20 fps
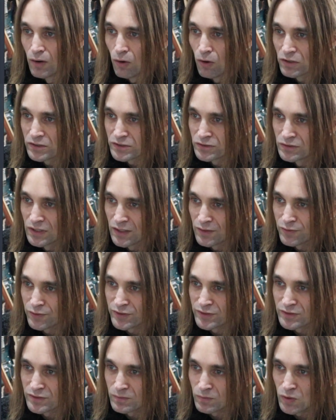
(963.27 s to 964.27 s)
Also, you have
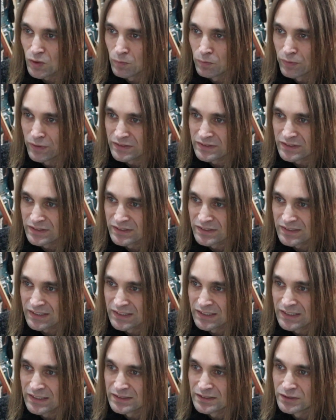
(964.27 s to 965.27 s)
some compressors,
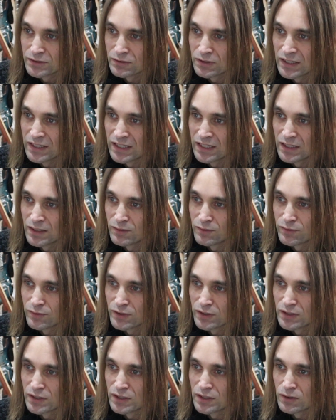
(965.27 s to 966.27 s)
and you have
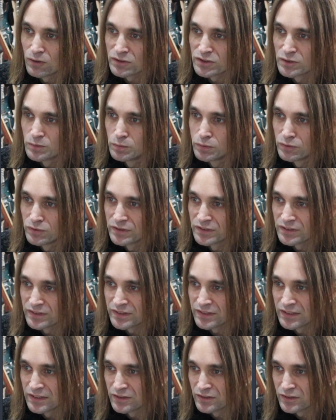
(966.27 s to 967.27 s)
also
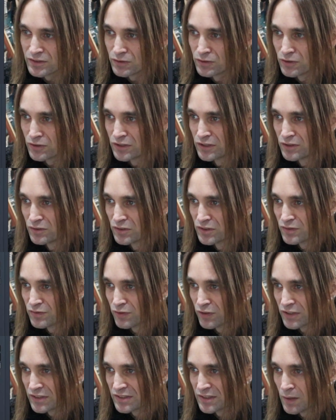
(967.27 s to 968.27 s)
boosters here. So you can use,
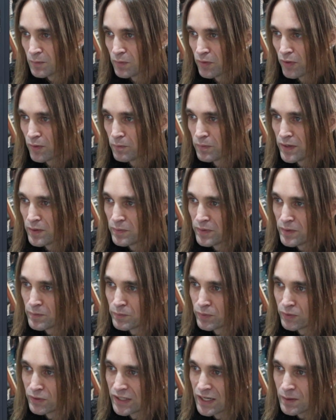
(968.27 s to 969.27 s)
for example, the
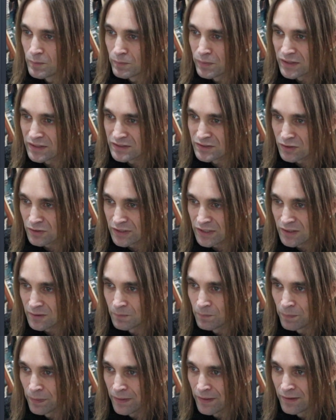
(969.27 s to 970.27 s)
BB preamp by Exotic
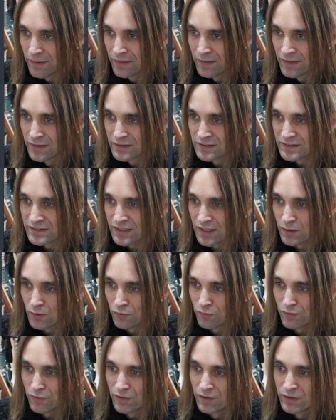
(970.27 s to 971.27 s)
instead
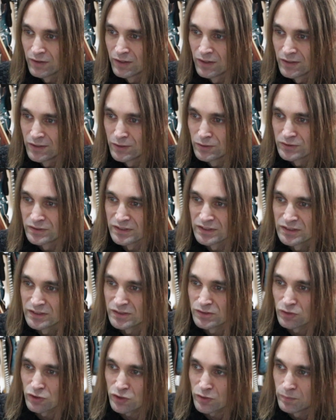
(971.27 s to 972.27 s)
of using a
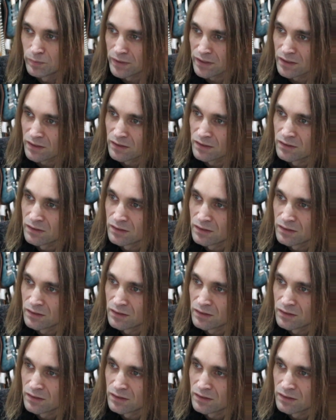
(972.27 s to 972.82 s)
distortion pedal.